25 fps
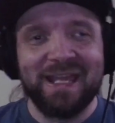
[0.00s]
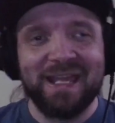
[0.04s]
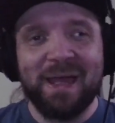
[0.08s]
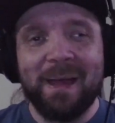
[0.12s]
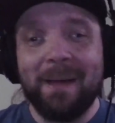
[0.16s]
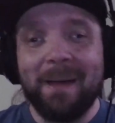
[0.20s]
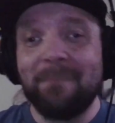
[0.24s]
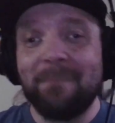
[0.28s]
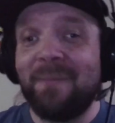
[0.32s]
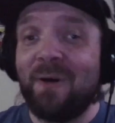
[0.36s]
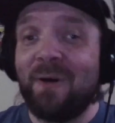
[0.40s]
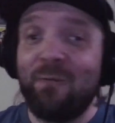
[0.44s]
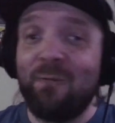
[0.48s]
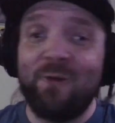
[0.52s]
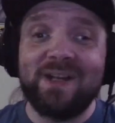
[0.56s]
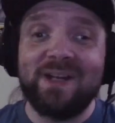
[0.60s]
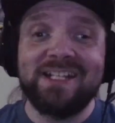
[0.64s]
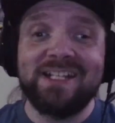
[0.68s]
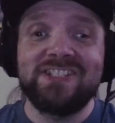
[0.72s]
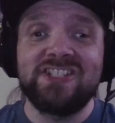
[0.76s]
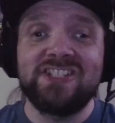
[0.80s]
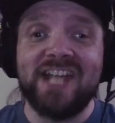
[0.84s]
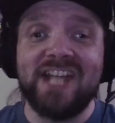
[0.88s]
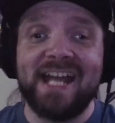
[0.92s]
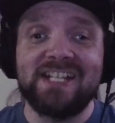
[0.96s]
But what
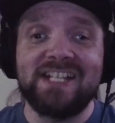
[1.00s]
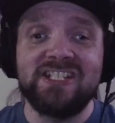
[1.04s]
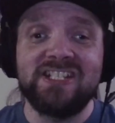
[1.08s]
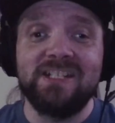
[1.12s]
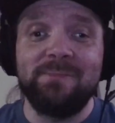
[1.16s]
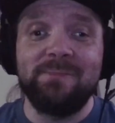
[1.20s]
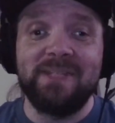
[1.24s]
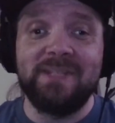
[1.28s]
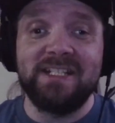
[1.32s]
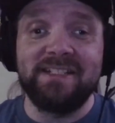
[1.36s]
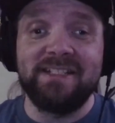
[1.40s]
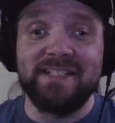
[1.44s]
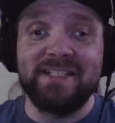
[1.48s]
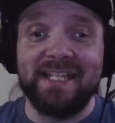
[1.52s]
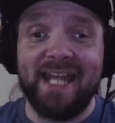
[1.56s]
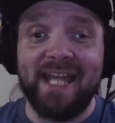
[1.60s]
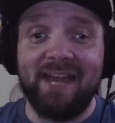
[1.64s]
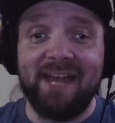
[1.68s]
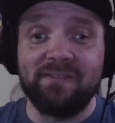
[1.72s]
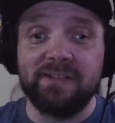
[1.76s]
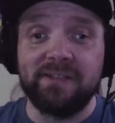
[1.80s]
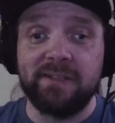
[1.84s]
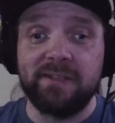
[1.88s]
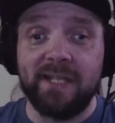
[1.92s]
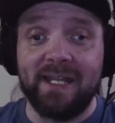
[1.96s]
did ChatGPT
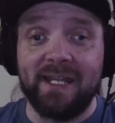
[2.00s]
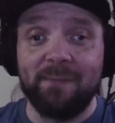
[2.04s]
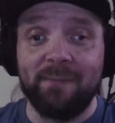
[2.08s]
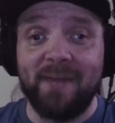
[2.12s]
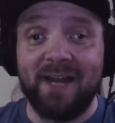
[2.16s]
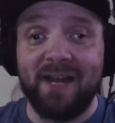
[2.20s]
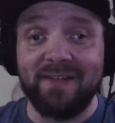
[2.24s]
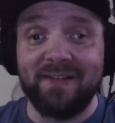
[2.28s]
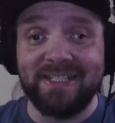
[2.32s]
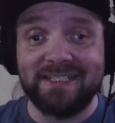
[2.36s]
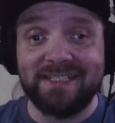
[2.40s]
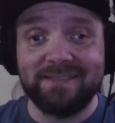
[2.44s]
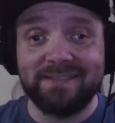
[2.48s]
have to say about it?